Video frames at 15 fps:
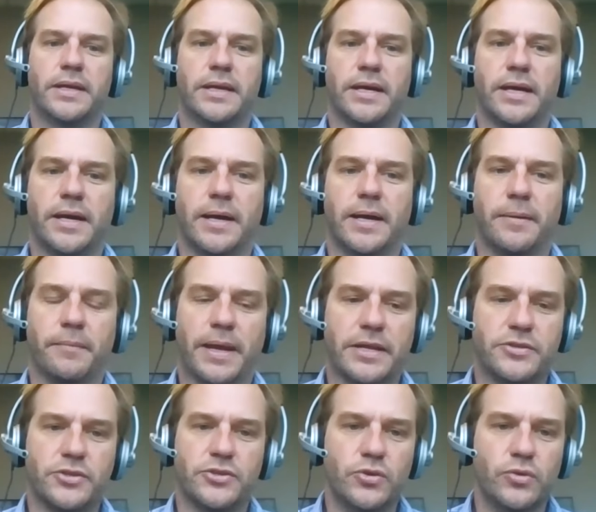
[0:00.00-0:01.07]
Um, and
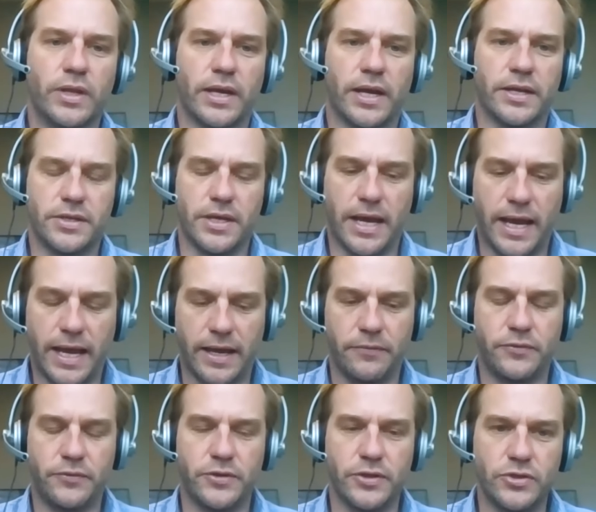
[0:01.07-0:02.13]
to do that, you
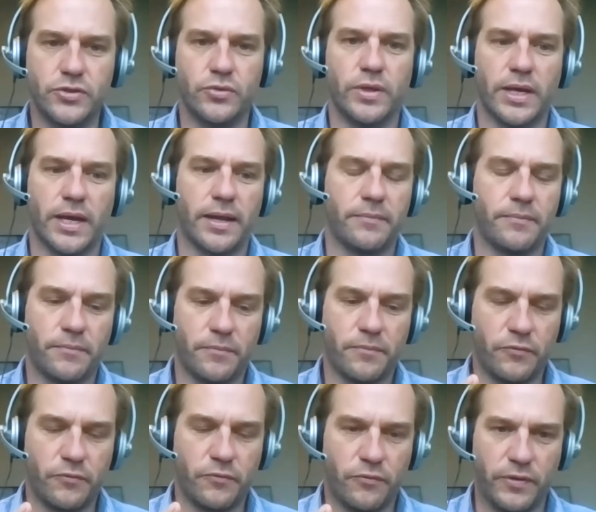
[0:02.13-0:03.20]
have to do that
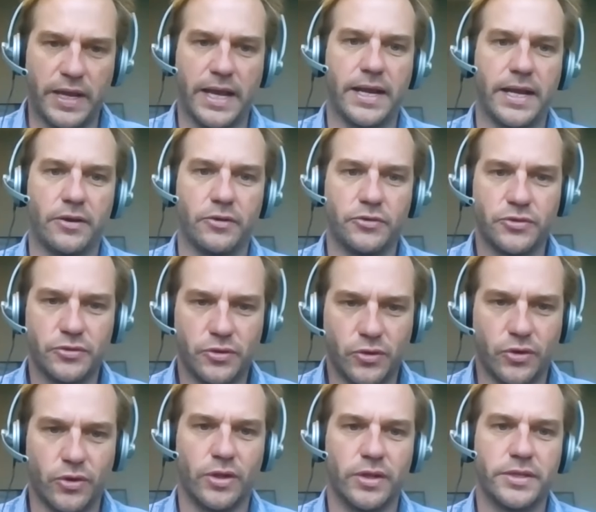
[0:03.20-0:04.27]
flat out
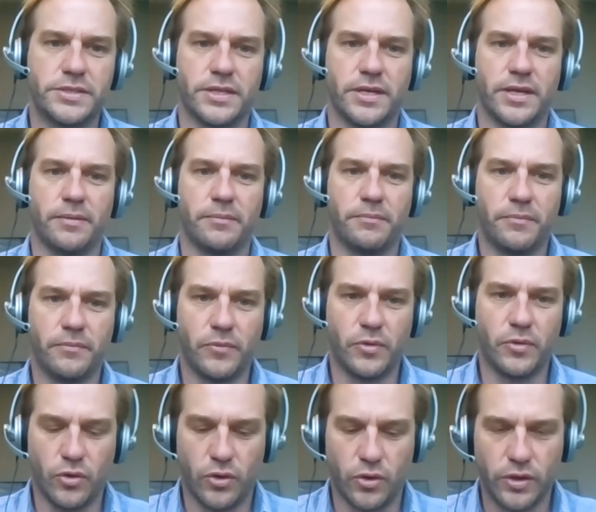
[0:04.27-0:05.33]
all the time,
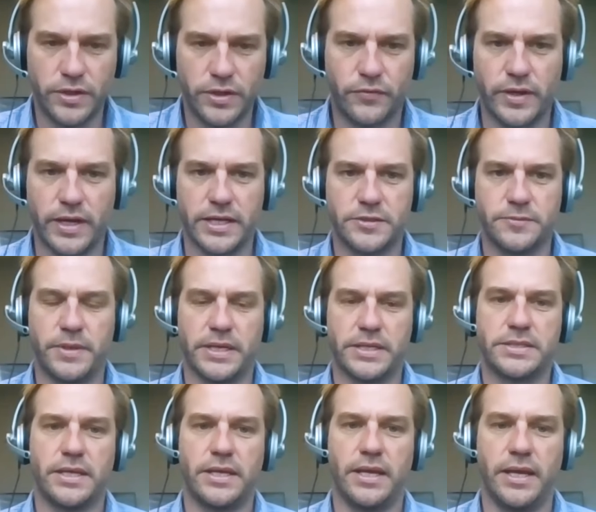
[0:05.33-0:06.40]
all different
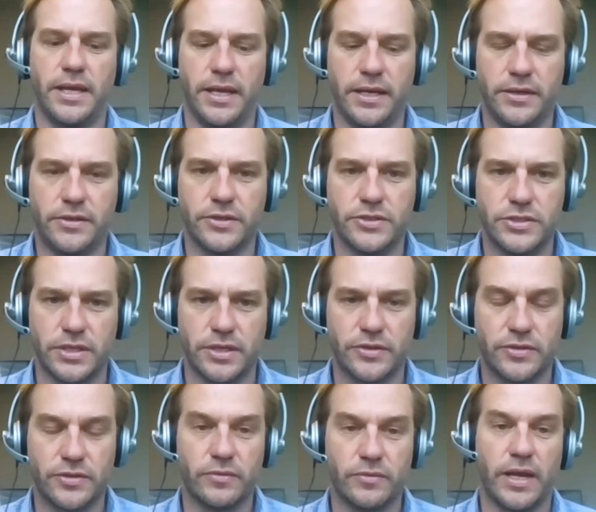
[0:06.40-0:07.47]
aspects in
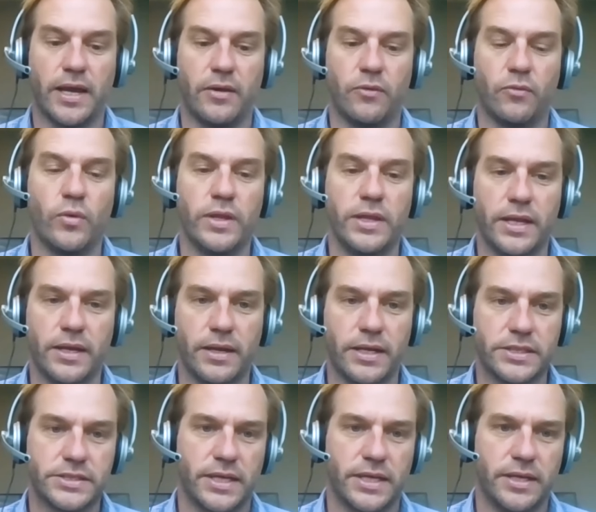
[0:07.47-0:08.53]
conjunction and within
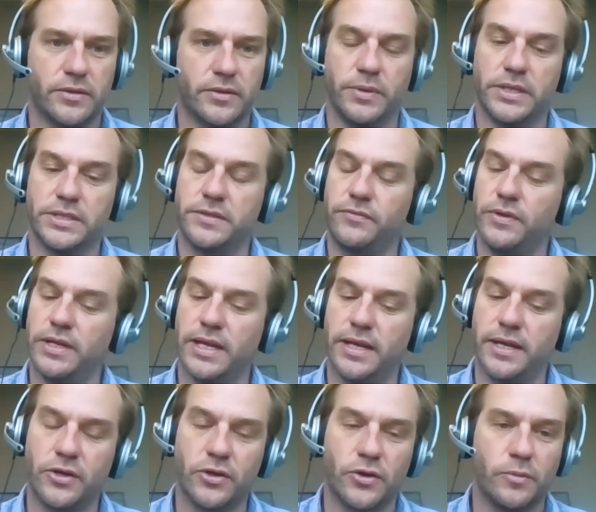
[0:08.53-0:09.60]
a cycle, because if you let
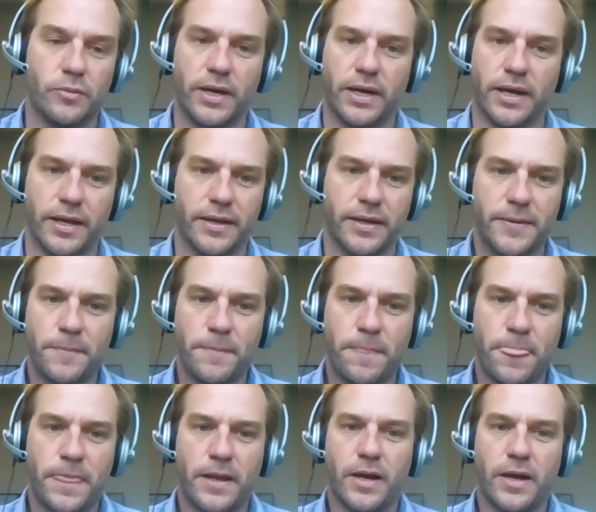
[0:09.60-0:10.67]
it go by,
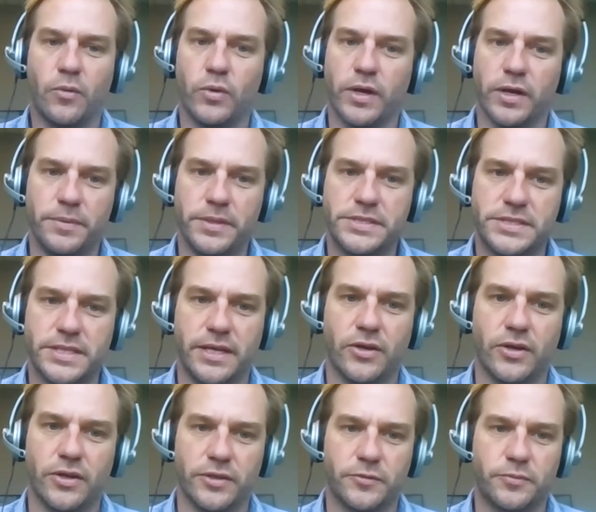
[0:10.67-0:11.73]
uh, we're going to be sitting
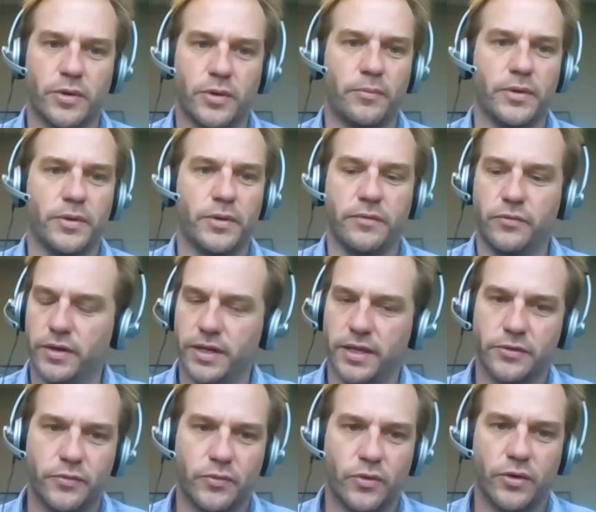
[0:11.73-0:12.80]
on this property for another
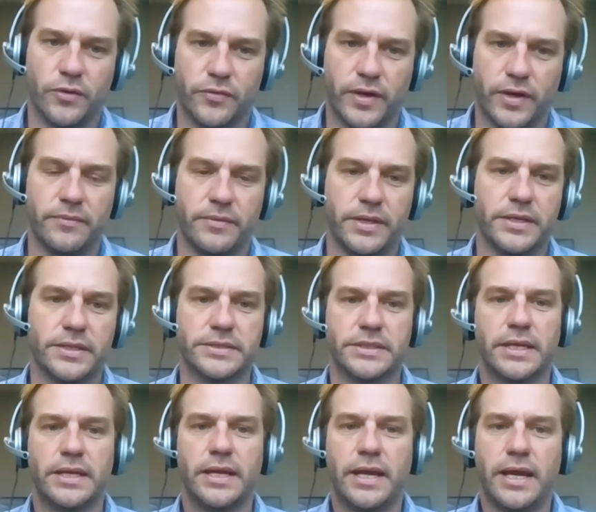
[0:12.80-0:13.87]
four or five years
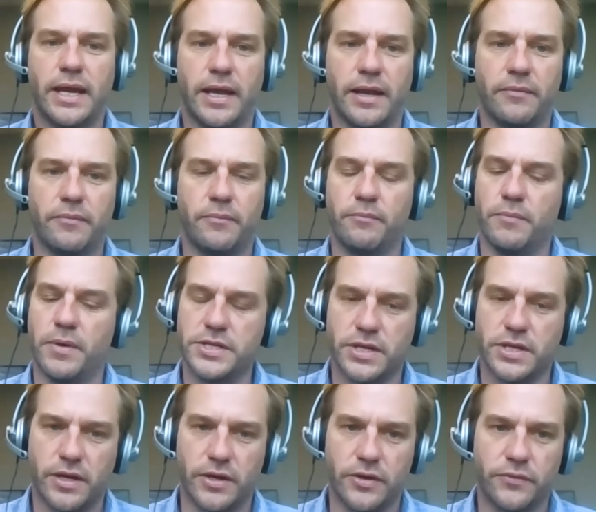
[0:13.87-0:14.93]
and much
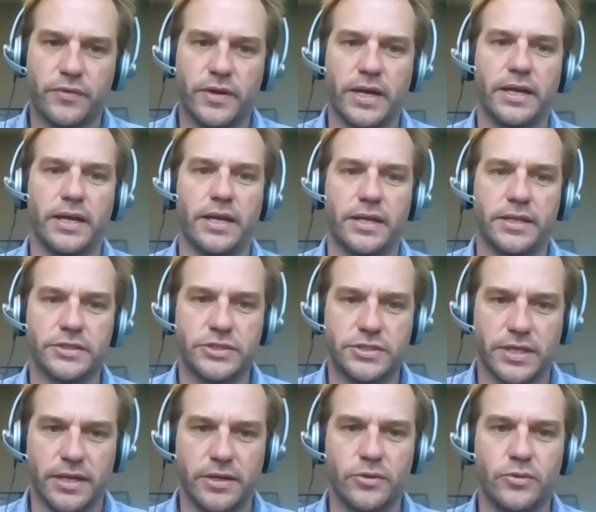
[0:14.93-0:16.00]
harder to finance,
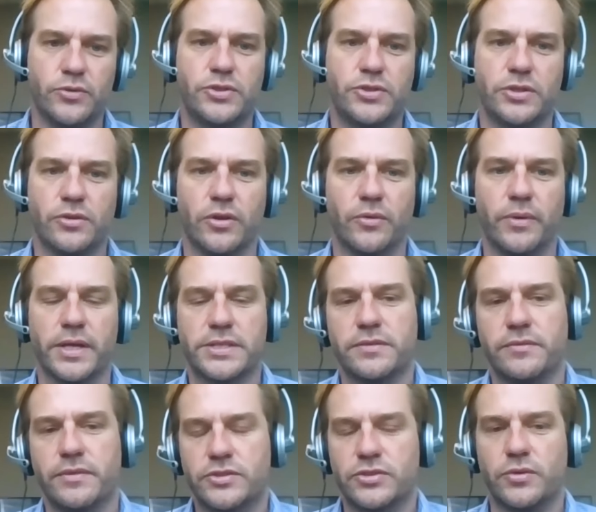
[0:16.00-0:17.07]
dilution, all the rest
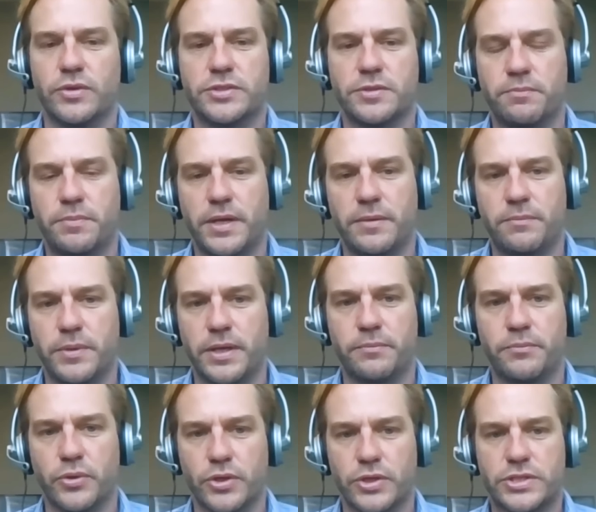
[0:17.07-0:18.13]
of it. So it's a big, big
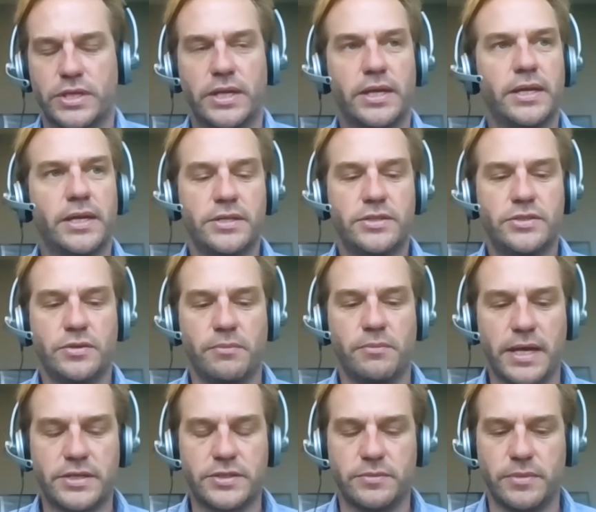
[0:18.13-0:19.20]
push to
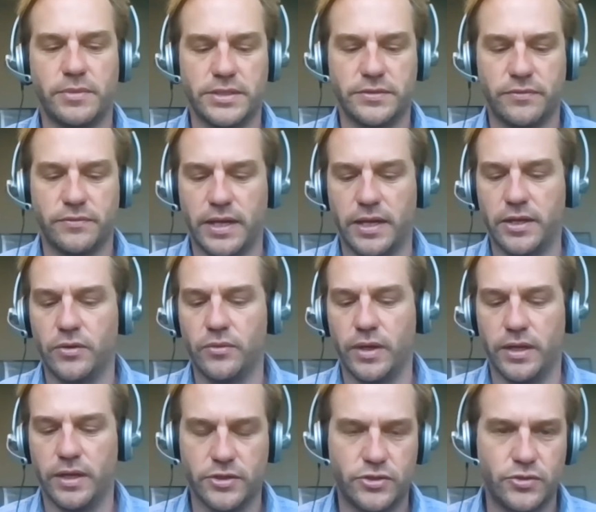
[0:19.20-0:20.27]
maximize the value
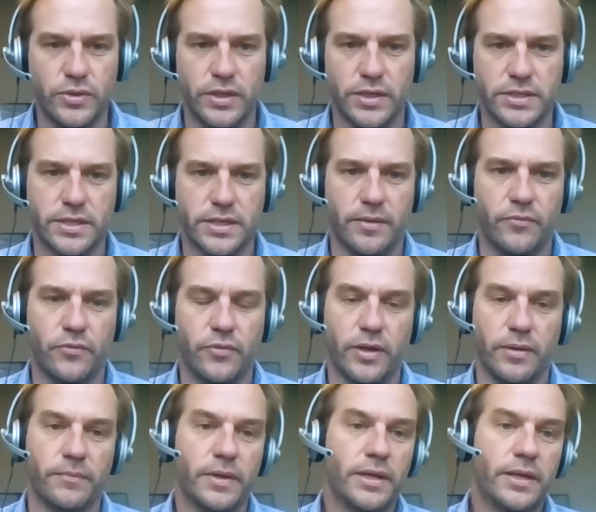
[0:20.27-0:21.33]
in a two-year time
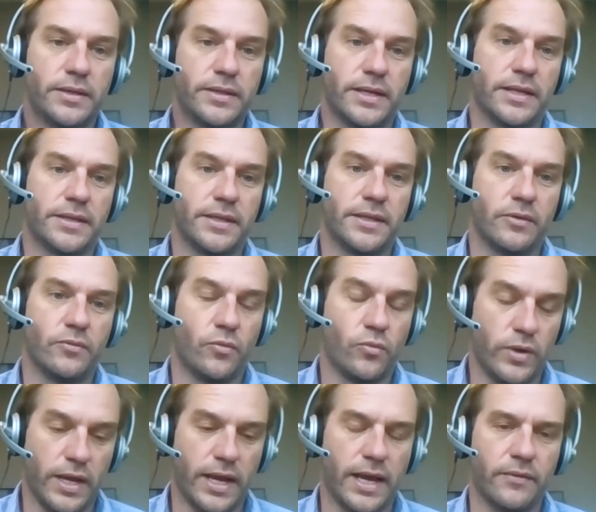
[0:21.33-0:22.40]
frame that I think
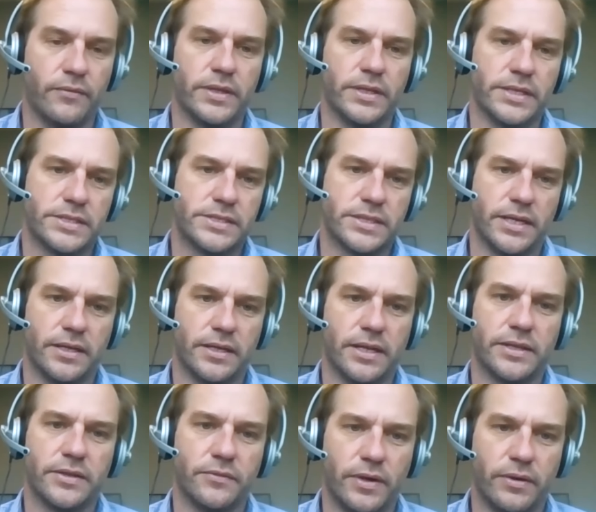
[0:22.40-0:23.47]
we have in this cycle
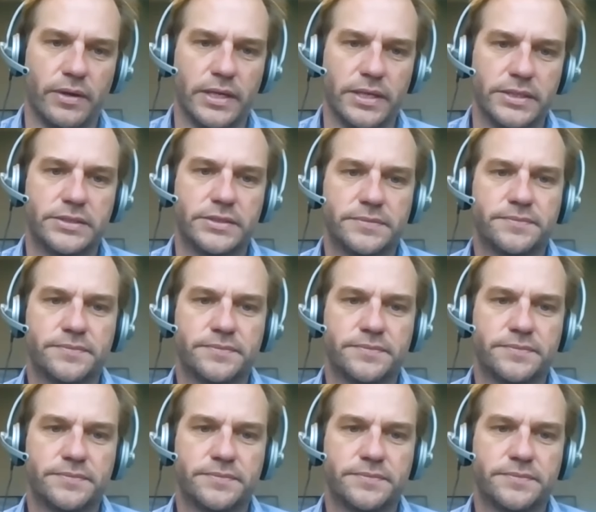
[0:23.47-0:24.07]
at the very least.